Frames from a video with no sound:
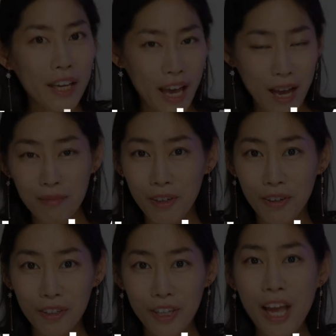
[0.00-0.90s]

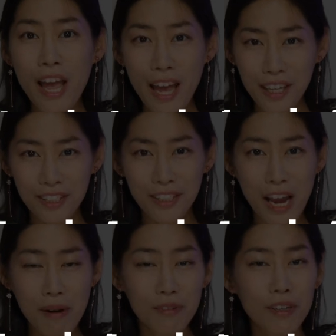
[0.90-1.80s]
CapLock action
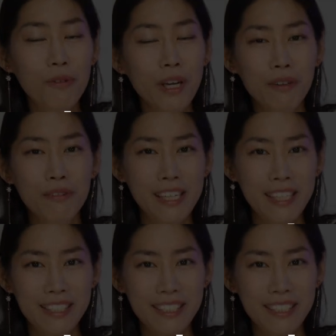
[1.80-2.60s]
camera quick release